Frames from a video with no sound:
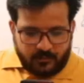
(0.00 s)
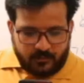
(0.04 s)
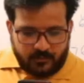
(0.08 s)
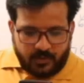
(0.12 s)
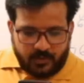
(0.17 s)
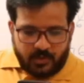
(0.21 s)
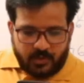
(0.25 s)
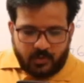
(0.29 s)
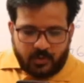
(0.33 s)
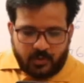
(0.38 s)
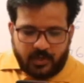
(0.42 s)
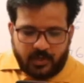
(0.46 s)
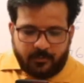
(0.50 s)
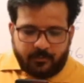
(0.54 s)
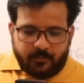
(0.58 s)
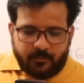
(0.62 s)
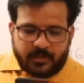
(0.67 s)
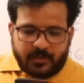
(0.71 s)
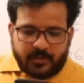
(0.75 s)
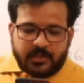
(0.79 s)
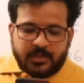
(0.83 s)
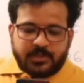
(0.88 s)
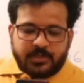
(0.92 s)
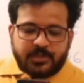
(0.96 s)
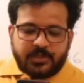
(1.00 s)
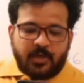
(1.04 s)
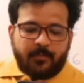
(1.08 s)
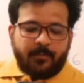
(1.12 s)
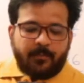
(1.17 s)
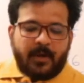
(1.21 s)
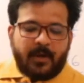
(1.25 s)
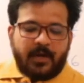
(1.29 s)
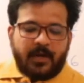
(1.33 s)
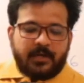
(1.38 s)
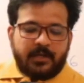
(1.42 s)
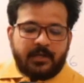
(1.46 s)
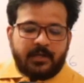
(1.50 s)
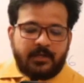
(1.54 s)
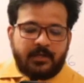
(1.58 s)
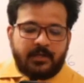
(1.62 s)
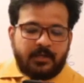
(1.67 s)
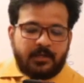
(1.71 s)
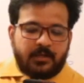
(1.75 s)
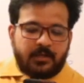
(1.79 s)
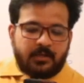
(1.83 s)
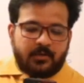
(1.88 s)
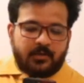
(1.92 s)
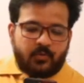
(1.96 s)
Okay, Pratiksha
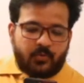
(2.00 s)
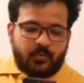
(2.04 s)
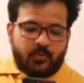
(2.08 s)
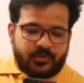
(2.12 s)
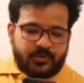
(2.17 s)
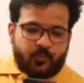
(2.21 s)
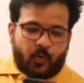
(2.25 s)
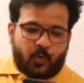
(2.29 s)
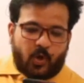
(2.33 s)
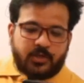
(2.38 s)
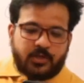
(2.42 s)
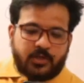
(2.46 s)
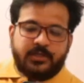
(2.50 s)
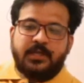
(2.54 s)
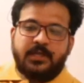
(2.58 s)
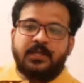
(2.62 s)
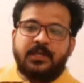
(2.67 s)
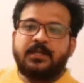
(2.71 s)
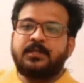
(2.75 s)
Patil, who is watching